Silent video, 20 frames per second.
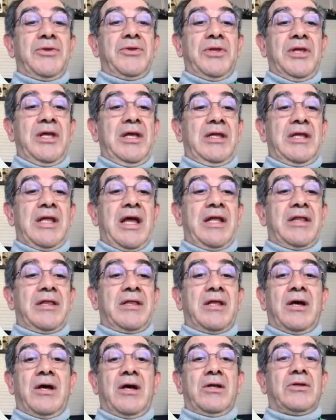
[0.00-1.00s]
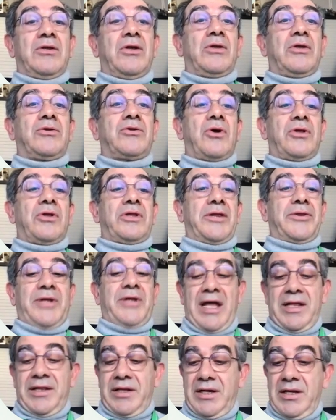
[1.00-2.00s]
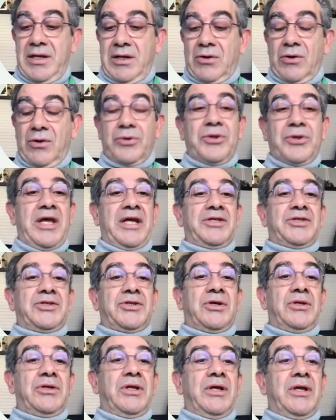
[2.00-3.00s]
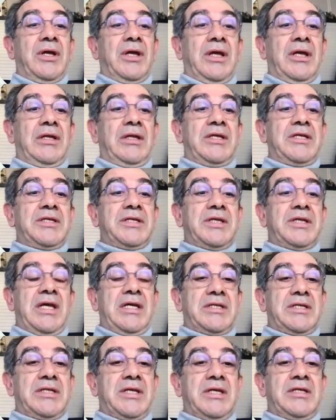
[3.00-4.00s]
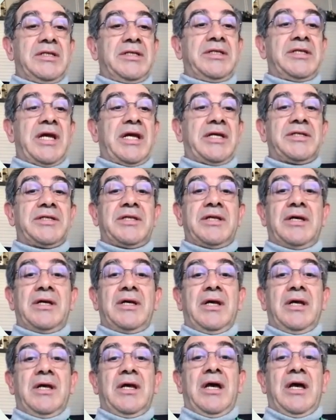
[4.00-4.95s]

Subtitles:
can see that the total scattering cross-section in this case is just